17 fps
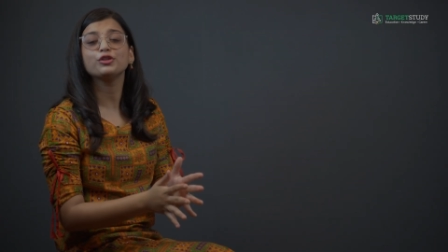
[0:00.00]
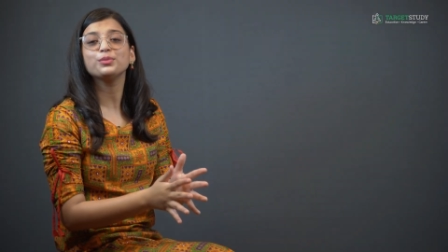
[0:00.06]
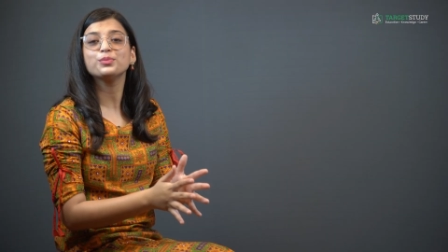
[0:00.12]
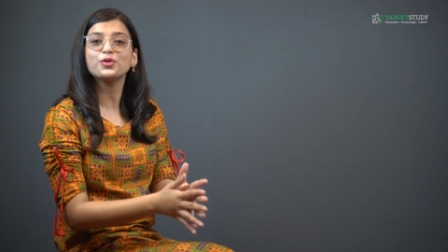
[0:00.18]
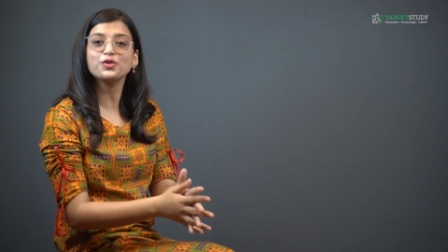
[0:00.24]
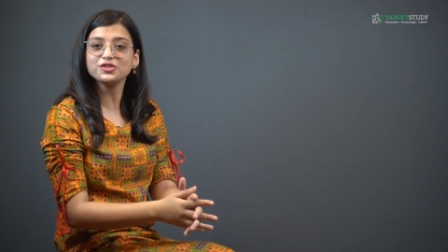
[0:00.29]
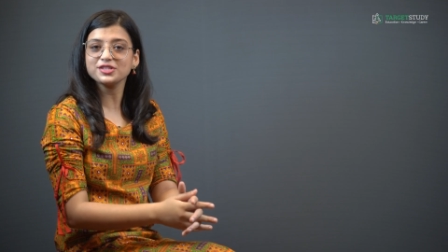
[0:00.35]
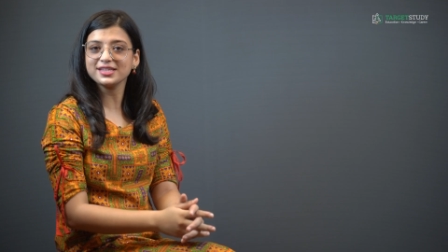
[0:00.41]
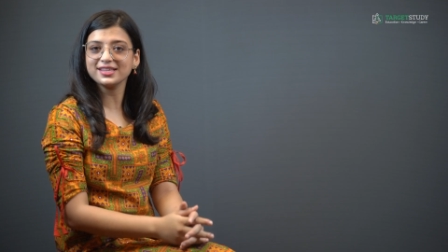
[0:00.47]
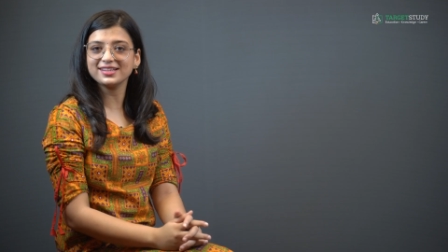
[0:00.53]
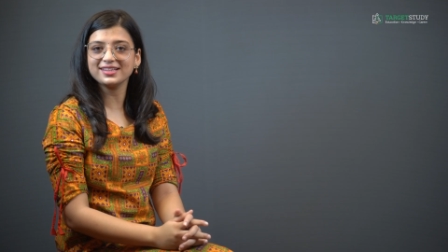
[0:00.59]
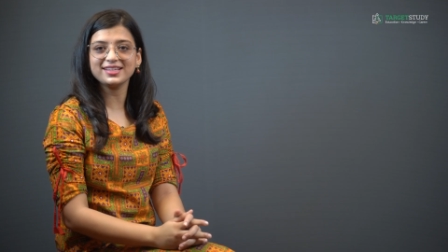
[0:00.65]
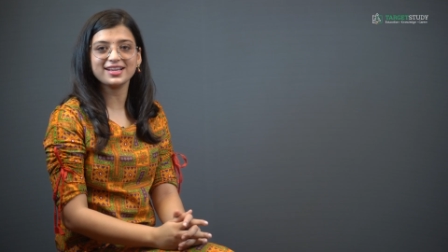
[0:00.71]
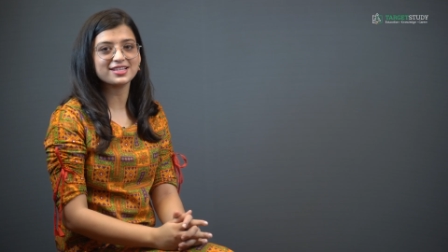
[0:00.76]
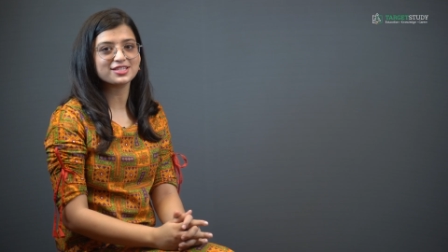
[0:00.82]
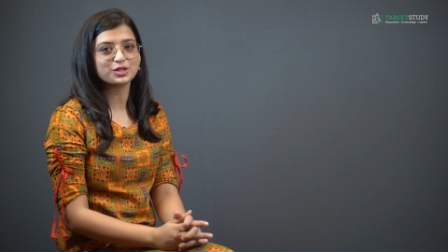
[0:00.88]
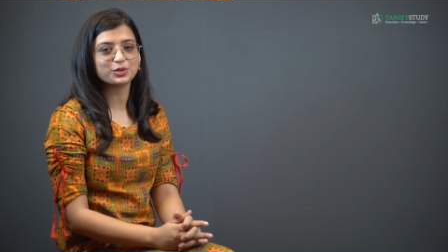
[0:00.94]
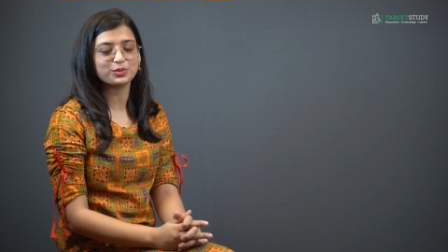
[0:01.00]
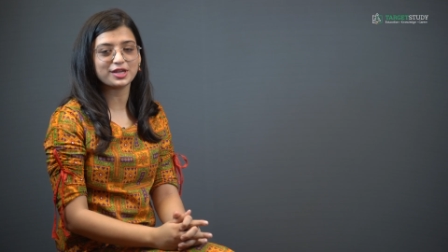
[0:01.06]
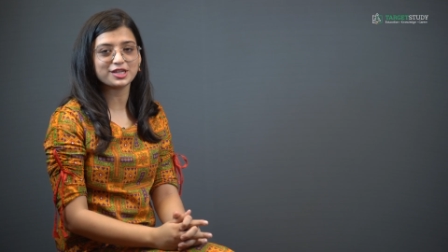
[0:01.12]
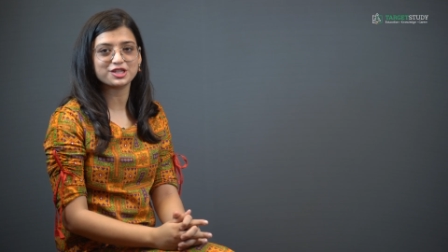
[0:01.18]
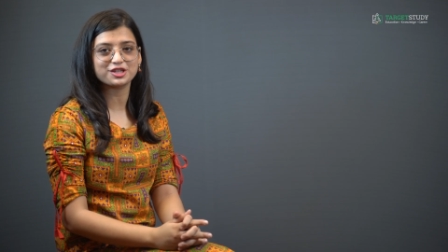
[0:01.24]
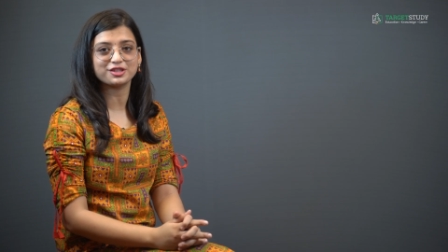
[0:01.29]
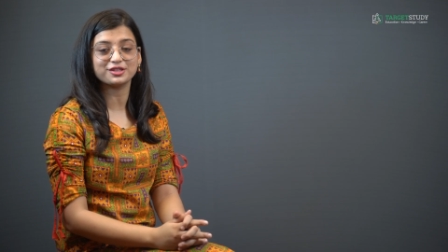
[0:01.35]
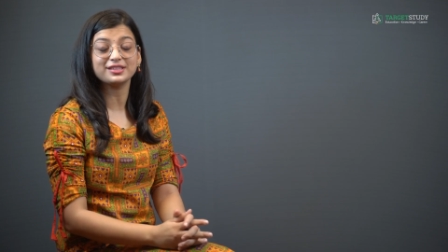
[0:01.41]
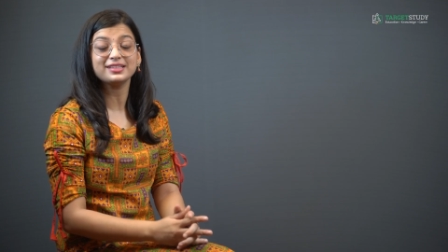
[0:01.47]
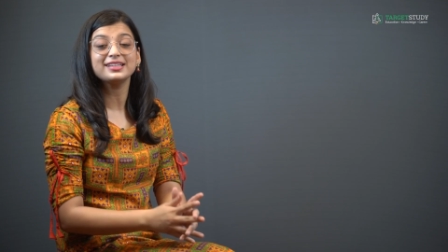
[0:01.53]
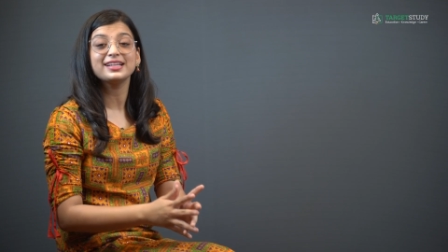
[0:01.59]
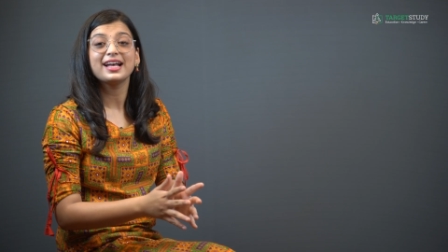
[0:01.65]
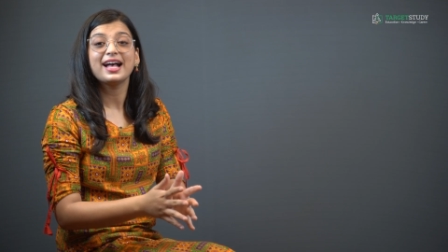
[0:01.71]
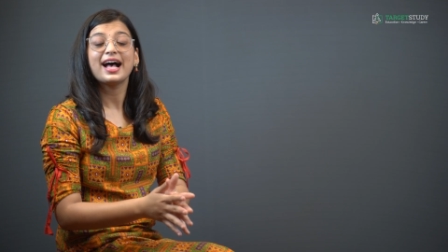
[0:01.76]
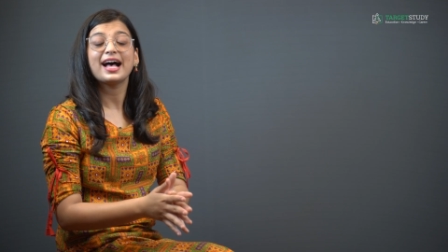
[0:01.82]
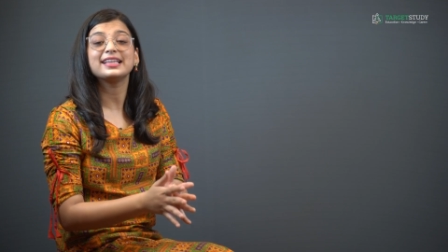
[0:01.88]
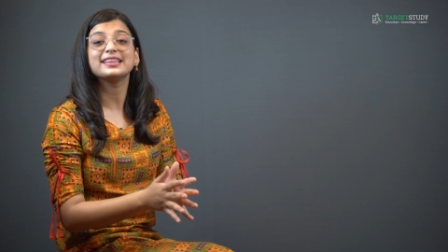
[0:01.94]
the most eagerly asked question
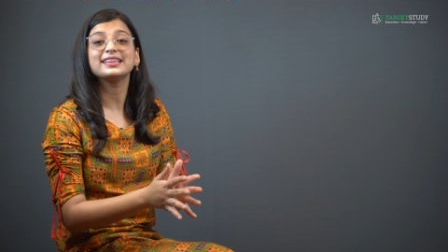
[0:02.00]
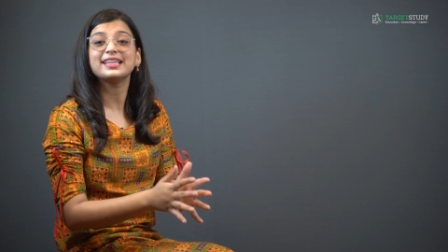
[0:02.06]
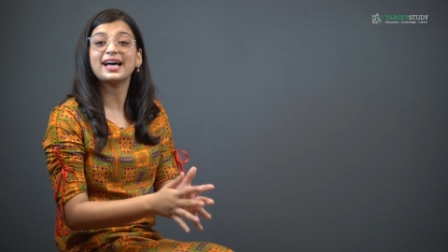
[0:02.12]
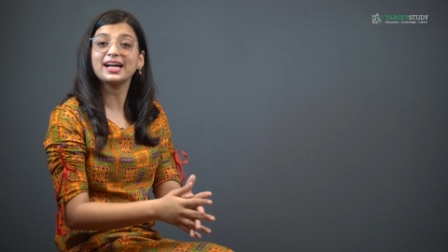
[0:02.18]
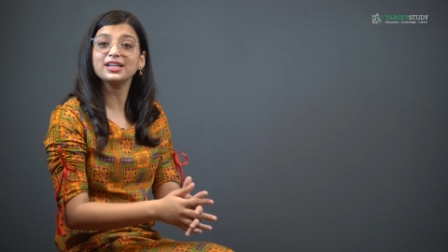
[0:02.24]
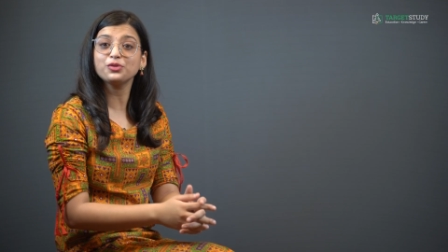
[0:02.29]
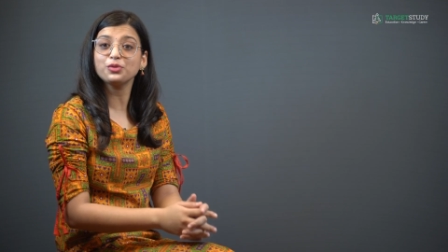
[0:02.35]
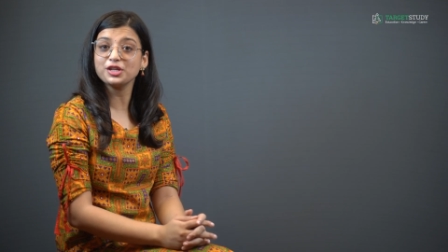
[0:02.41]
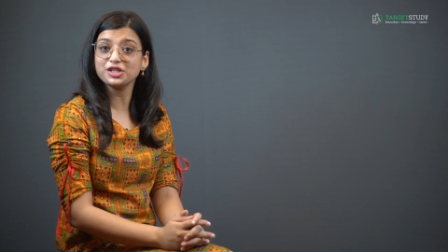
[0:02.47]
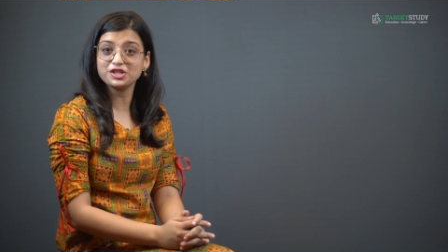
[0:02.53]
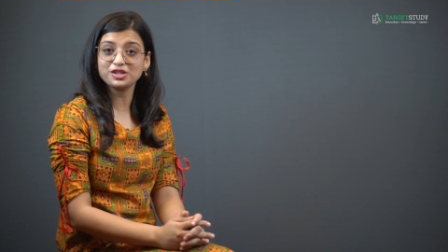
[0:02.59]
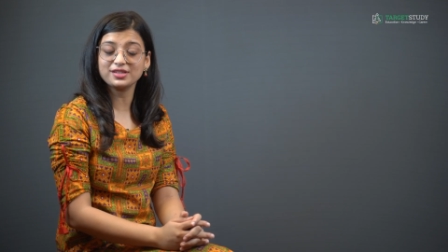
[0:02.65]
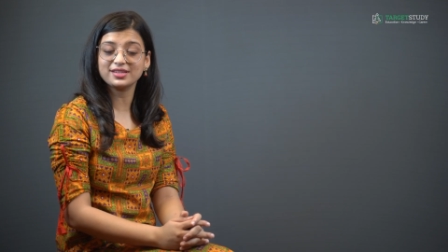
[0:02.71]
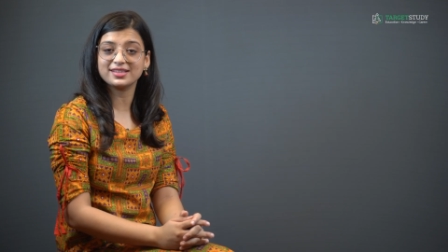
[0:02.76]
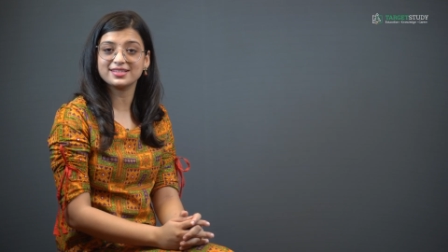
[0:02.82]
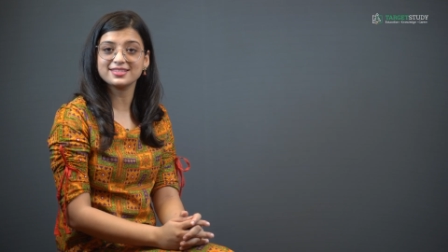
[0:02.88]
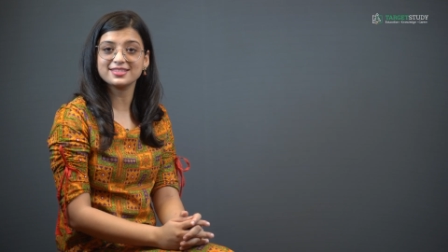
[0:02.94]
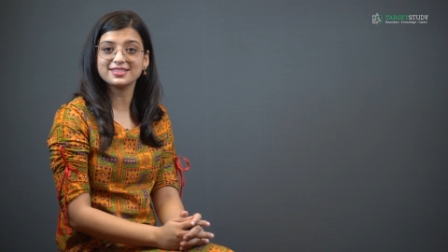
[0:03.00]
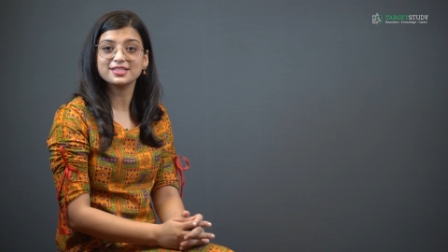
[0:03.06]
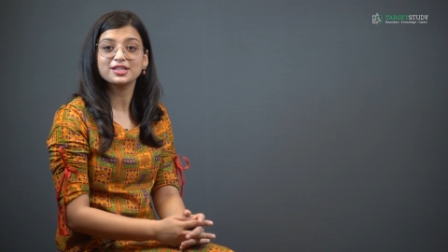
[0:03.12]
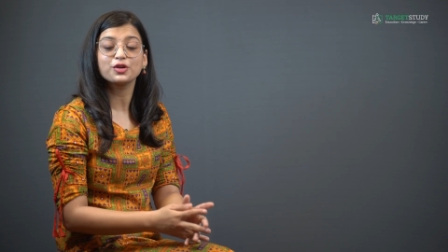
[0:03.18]
and that question is